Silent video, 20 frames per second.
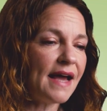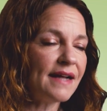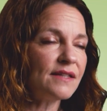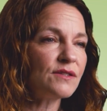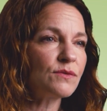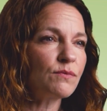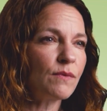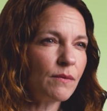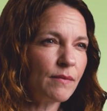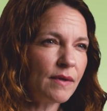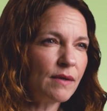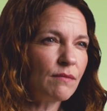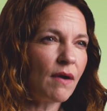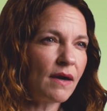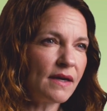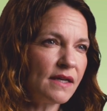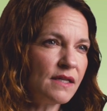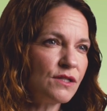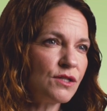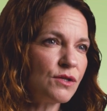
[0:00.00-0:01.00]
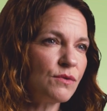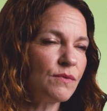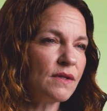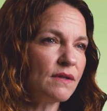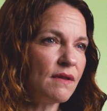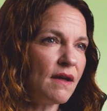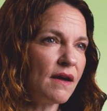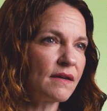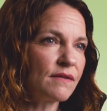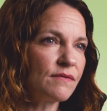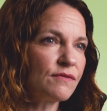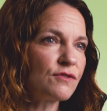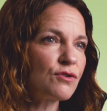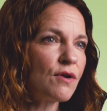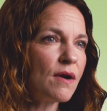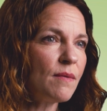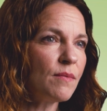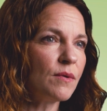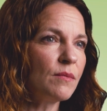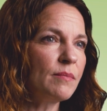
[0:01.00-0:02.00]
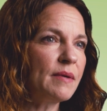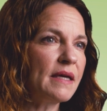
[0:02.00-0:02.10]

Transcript: That's where we run into a lot of trouble,